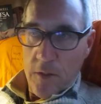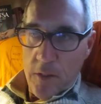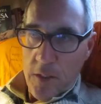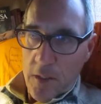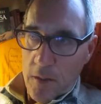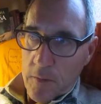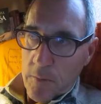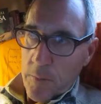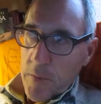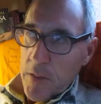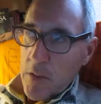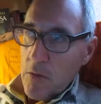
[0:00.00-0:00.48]
It
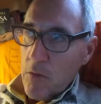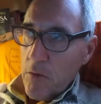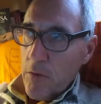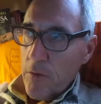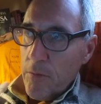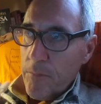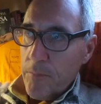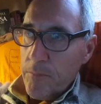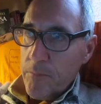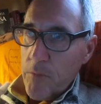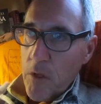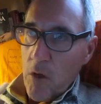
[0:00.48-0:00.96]
can be
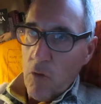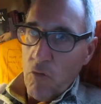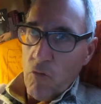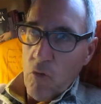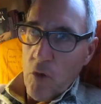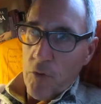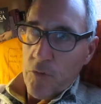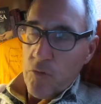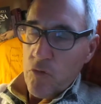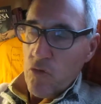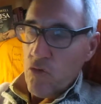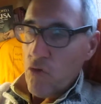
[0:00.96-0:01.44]
a
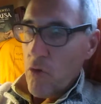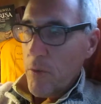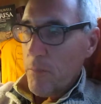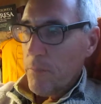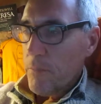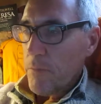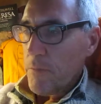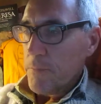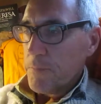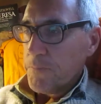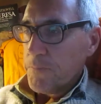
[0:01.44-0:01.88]
round trip.